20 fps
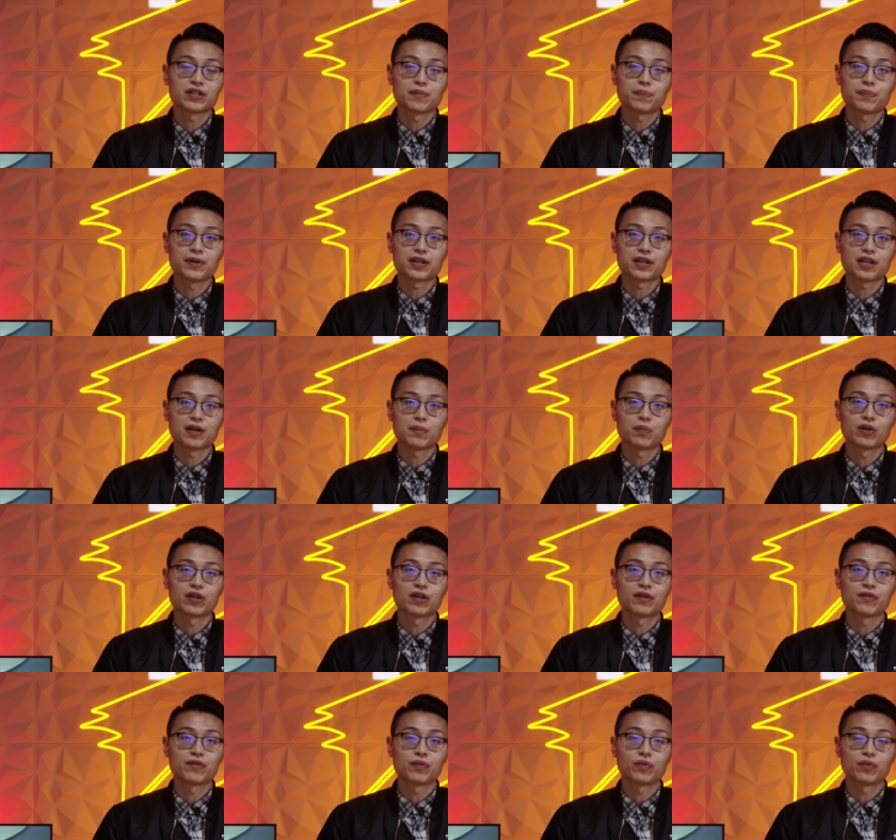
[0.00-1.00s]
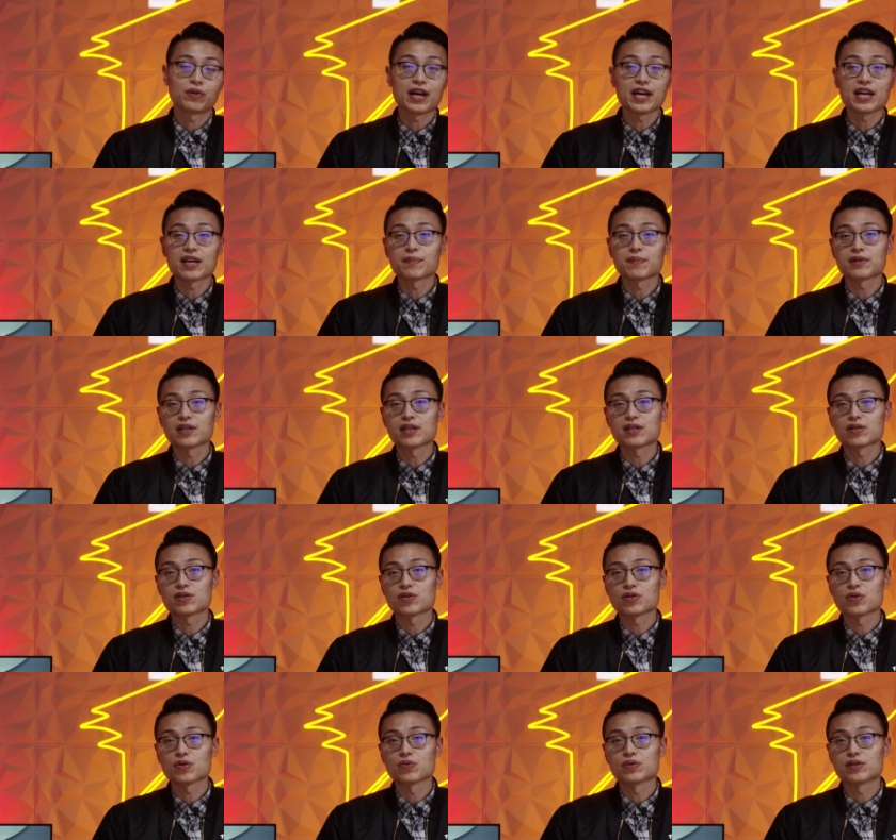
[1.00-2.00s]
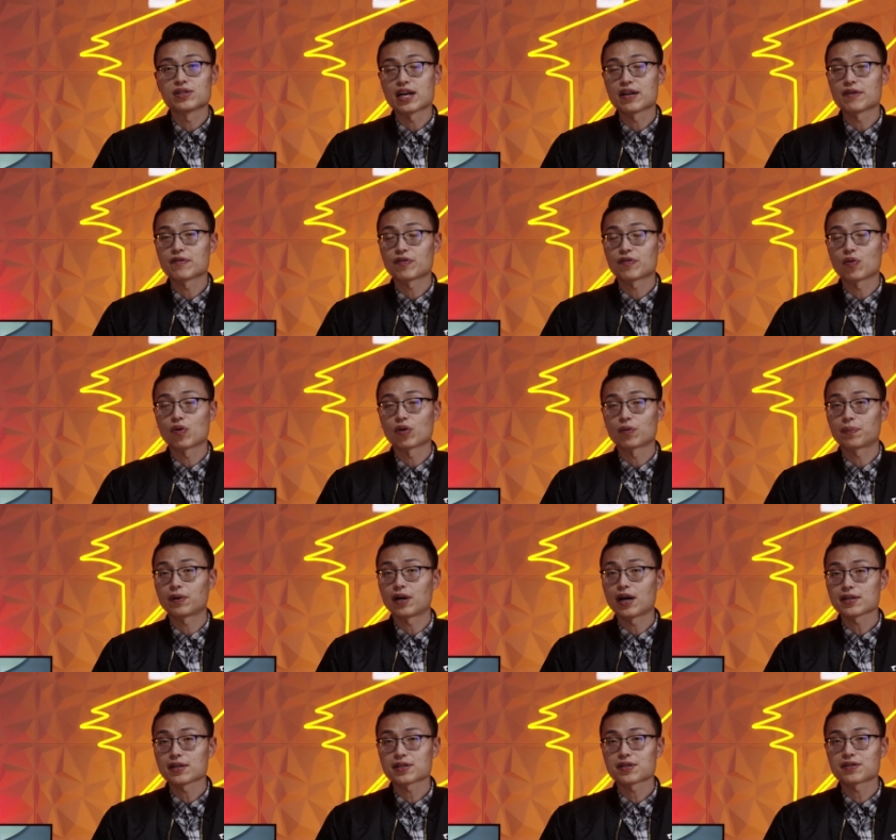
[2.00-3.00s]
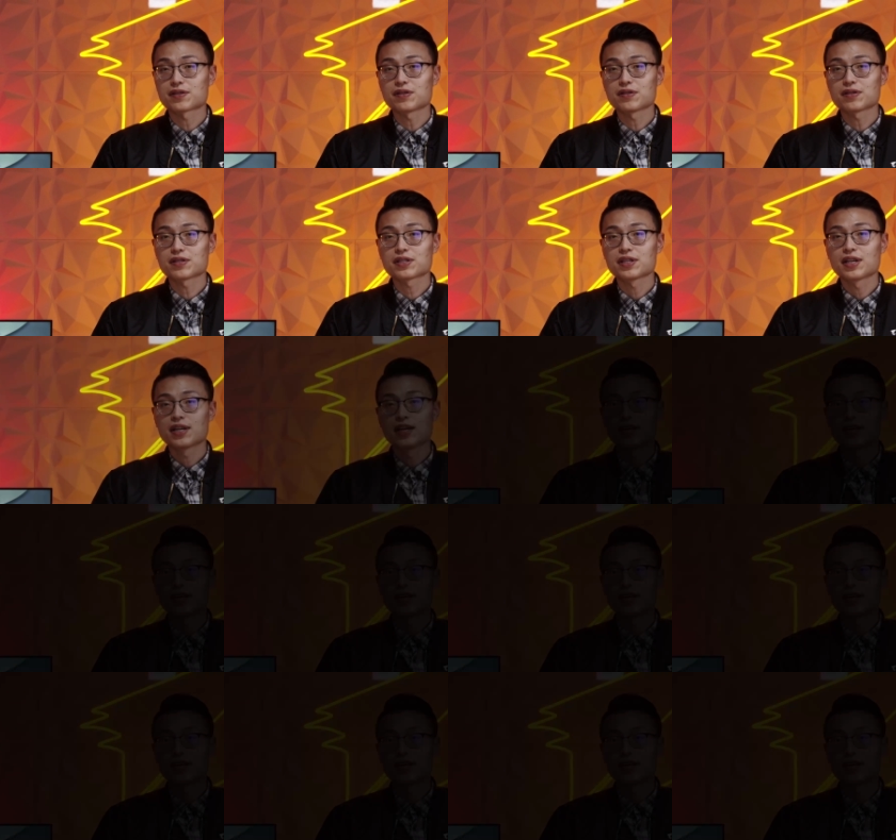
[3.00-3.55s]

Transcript: to pick up one of AMD's new Zen 4 processors.